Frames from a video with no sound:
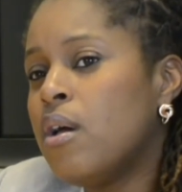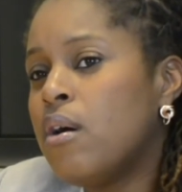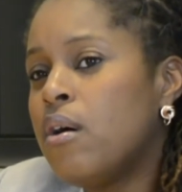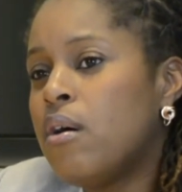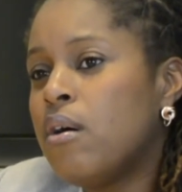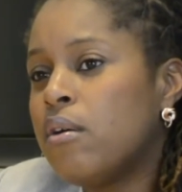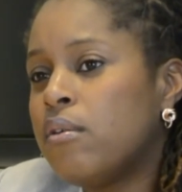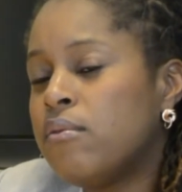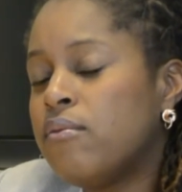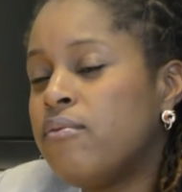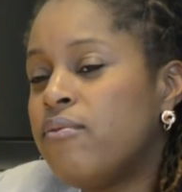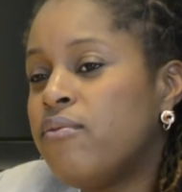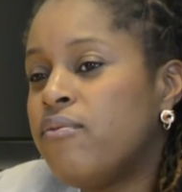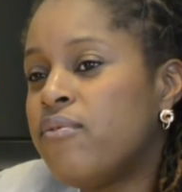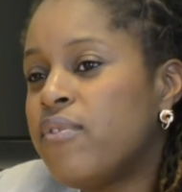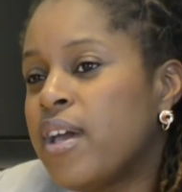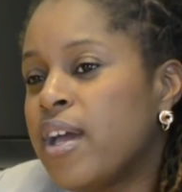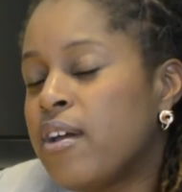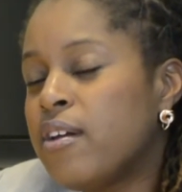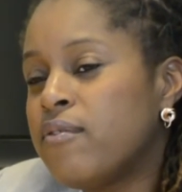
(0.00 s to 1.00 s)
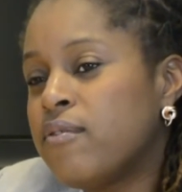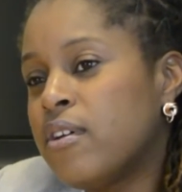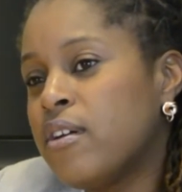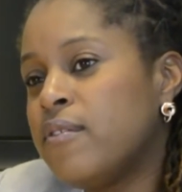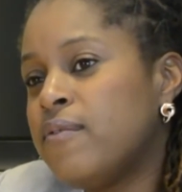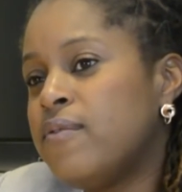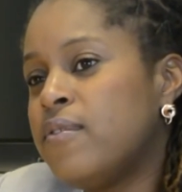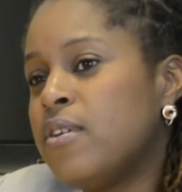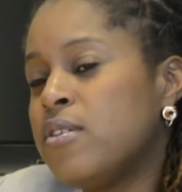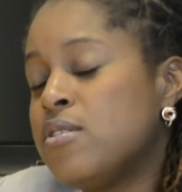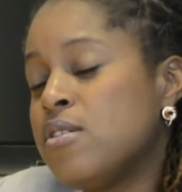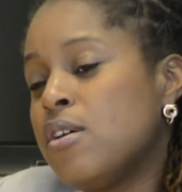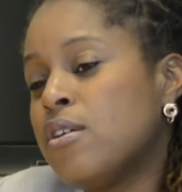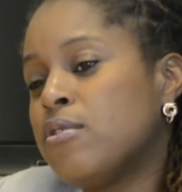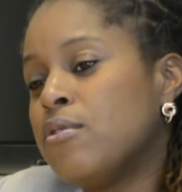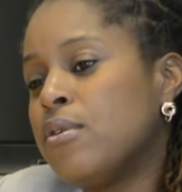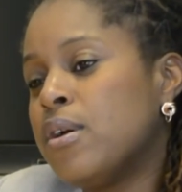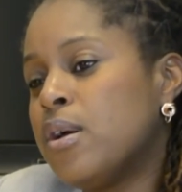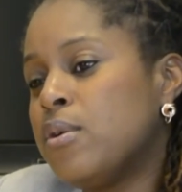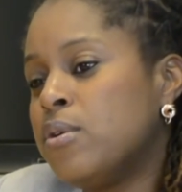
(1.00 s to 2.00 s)
on very, very fertile
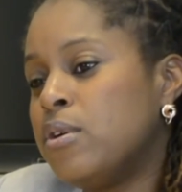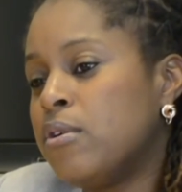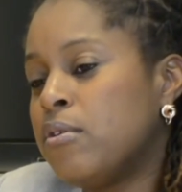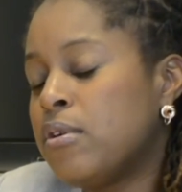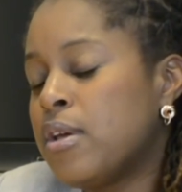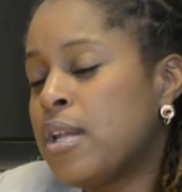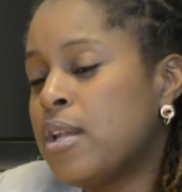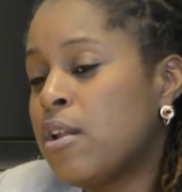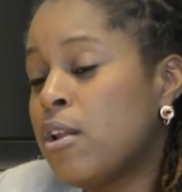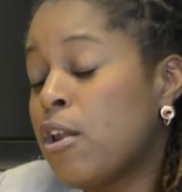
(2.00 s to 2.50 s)
ground in Grenada.